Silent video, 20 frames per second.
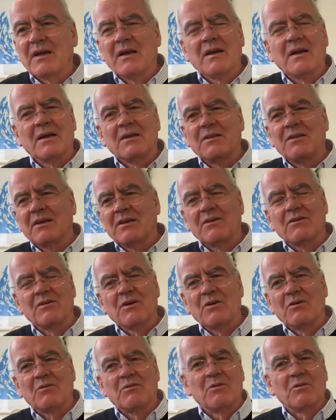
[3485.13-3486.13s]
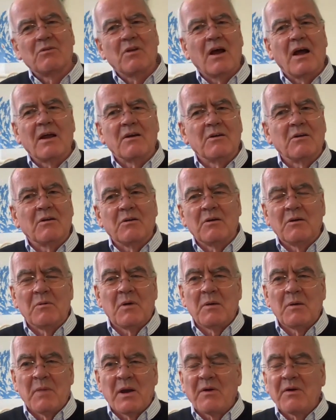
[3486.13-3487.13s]
And I think, you know,
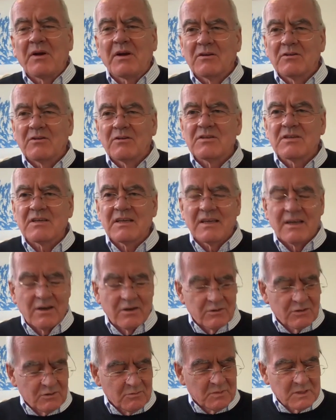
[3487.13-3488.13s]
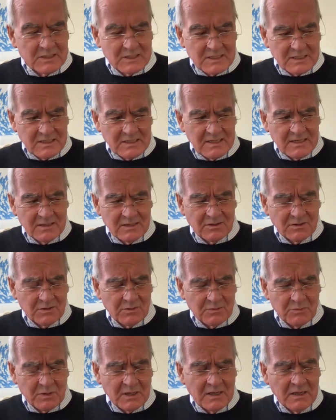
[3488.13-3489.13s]
American CEOs and business leaders
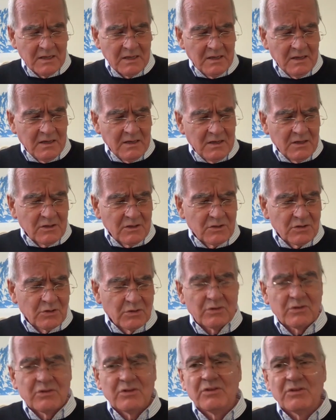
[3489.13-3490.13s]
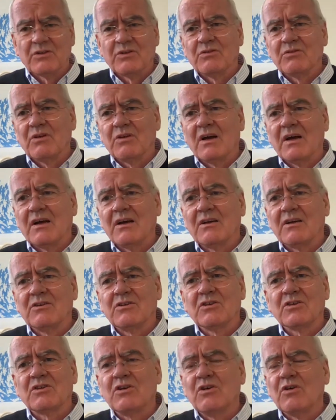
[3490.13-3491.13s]
that we talk to
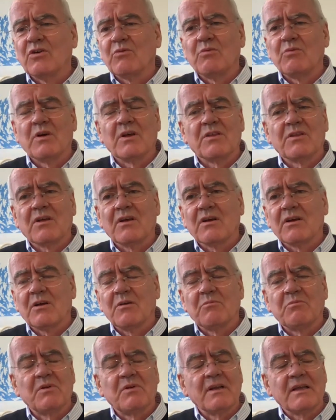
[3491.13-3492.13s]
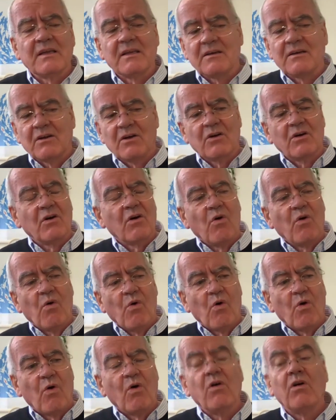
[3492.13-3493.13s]
just look with complete
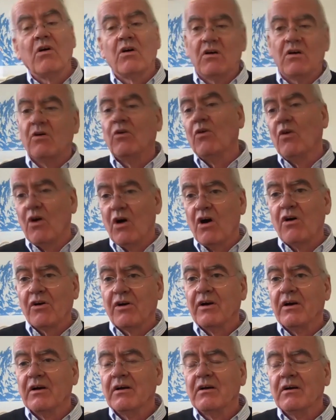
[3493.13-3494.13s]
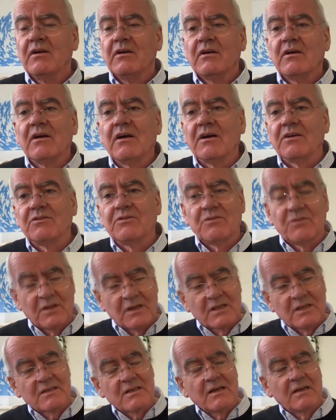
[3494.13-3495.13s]
awe or horror at
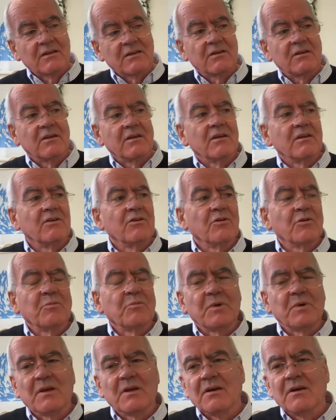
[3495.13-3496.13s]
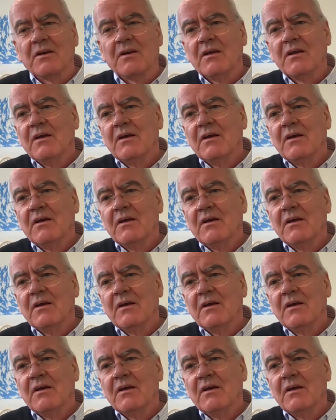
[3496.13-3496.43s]
things like the European